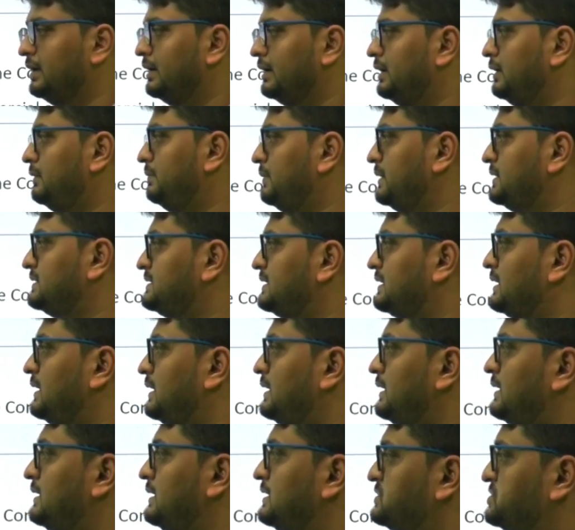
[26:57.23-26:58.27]
It
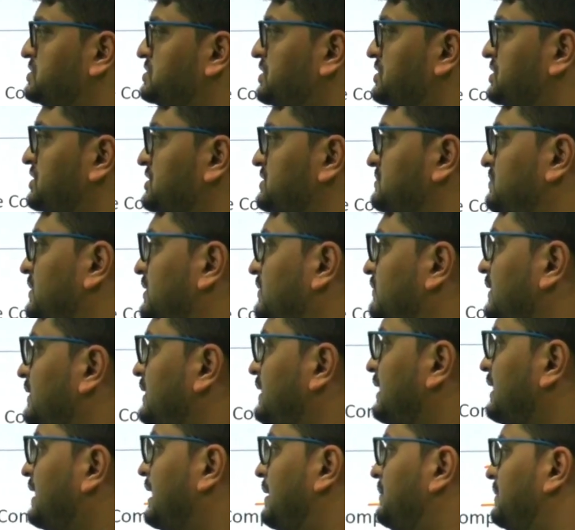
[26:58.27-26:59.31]
basically distinguished between
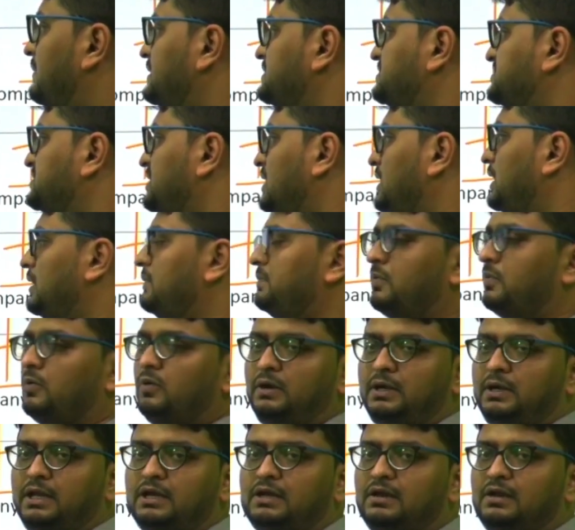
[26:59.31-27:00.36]
the commercial and
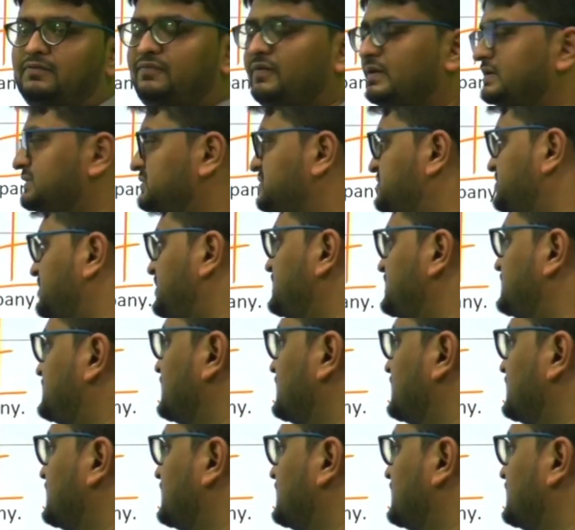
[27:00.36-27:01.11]
political functions